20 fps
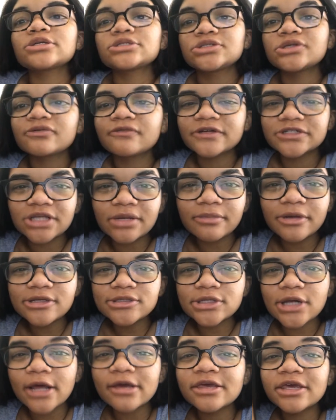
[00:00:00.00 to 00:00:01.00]
So for some
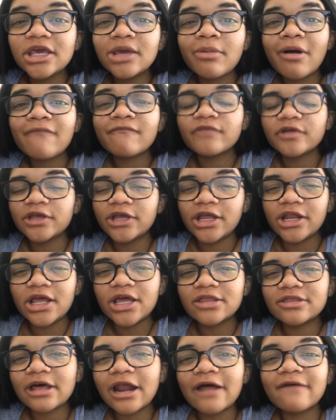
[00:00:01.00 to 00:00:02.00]
reason I keep on
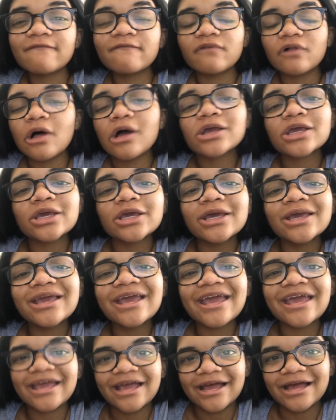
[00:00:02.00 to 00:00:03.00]
forgetting that I'm
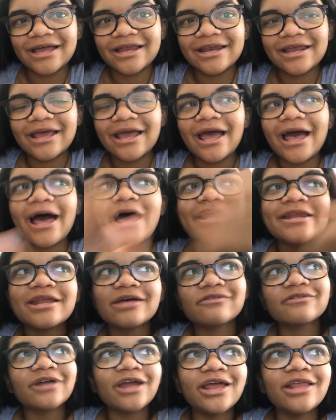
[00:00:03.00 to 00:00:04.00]
vlogging and I
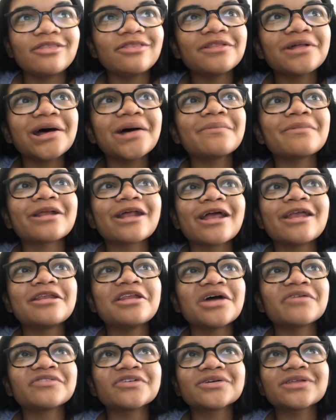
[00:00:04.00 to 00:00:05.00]
never end them and I
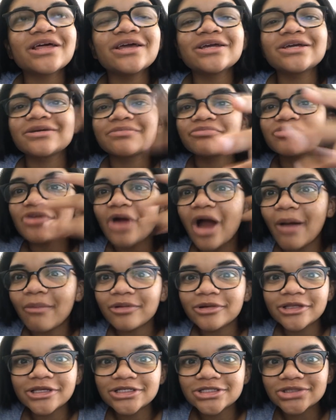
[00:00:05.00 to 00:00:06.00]
never like
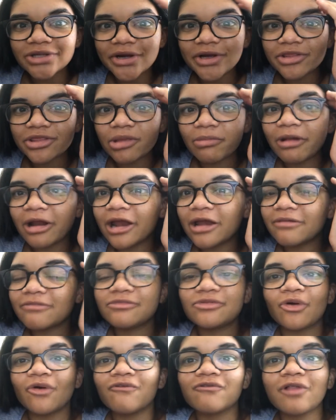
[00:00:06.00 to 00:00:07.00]
properly start them and
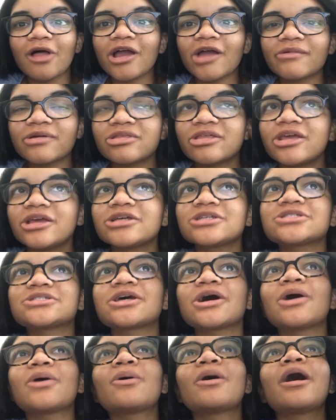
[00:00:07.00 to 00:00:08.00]
I don't vlog everything
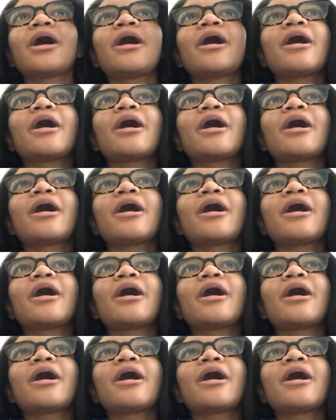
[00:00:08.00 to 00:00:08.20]
so